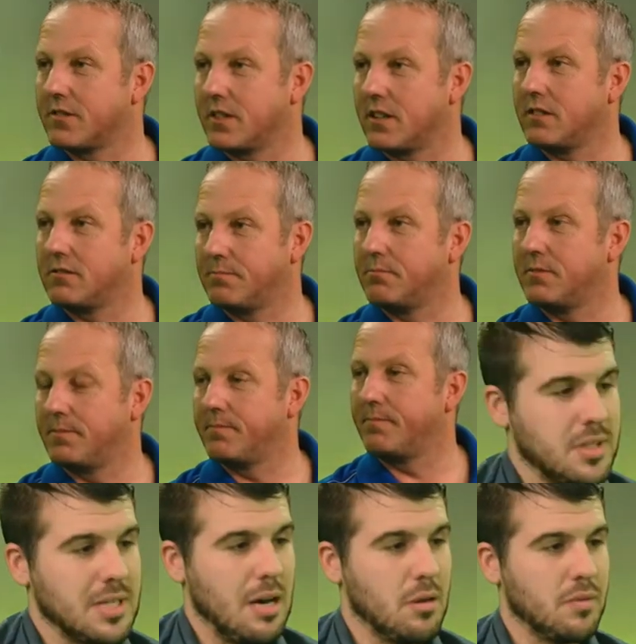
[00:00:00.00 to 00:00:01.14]
So. And Grimsby
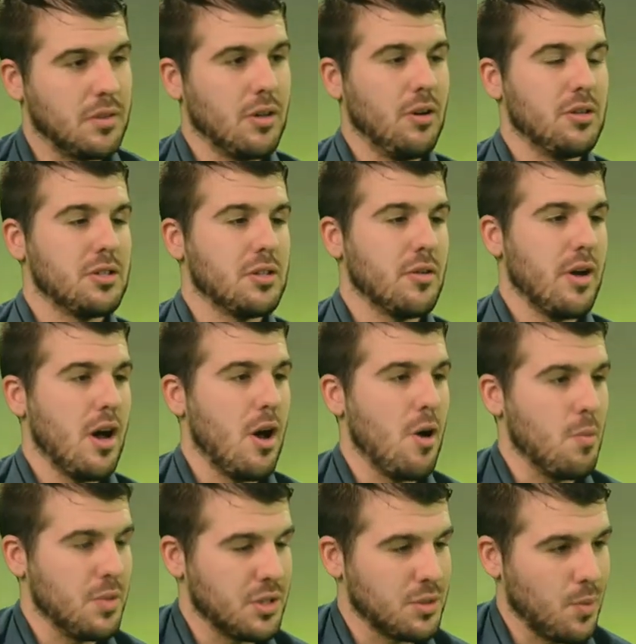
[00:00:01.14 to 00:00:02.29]
Town, of course, they're at
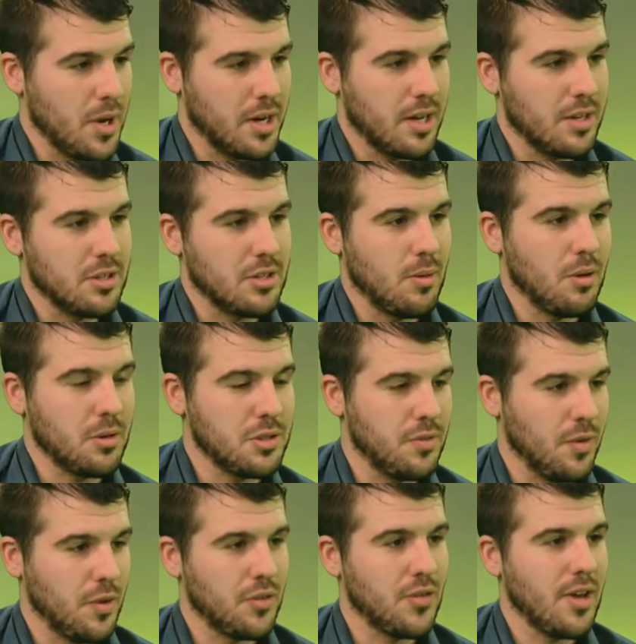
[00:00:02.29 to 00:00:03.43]
home this weekend to
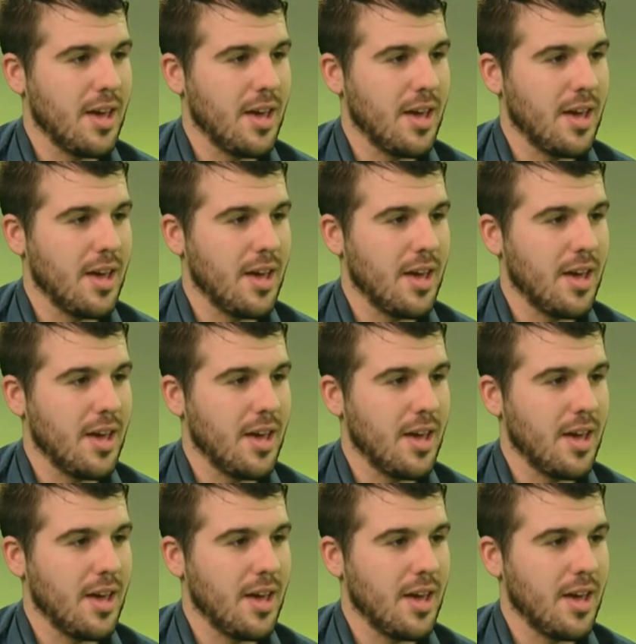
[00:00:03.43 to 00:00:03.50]
Oxford.